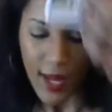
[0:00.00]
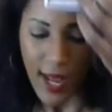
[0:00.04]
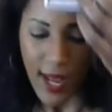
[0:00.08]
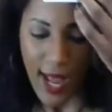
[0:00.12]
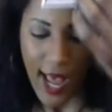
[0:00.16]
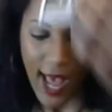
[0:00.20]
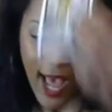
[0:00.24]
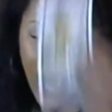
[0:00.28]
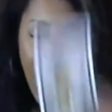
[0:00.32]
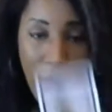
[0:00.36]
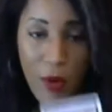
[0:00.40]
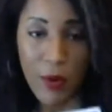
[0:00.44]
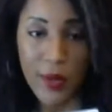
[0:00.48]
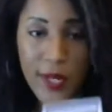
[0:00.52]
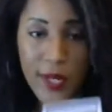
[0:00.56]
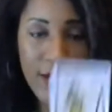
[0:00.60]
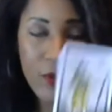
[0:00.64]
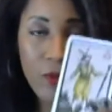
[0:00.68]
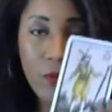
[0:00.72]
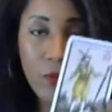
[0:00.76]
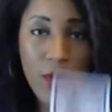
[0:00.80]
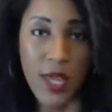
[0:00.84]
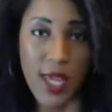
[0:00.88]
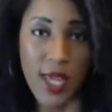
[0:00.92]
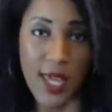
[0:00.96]
How
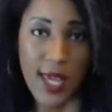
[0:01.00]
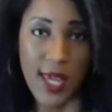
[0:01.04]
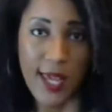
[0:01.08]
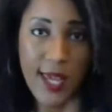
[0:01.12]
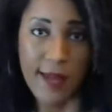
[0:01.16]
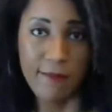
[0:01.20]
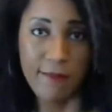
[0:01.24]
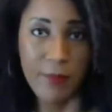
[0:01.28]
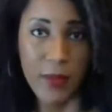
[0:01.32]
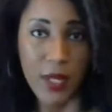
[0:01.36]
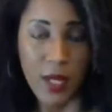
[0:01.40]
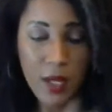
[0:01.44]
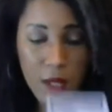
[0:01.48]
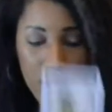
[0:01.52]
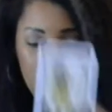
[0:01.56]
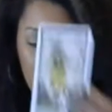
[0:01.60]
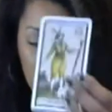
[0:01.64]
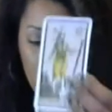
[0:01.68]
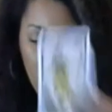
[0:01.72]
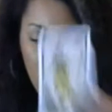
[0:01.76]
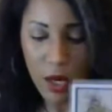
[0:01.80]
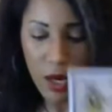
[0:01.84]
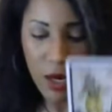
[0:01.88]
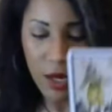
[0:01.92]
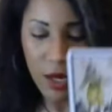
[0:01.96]
can we
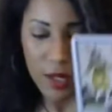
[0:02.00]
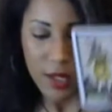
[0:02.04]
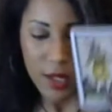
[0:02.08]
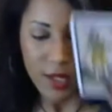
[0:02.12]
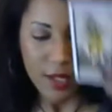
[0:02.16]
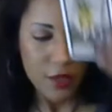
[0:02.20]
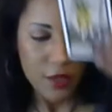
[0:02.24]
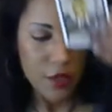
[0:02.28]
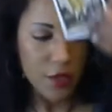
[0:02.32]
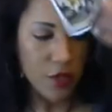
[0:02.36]
learn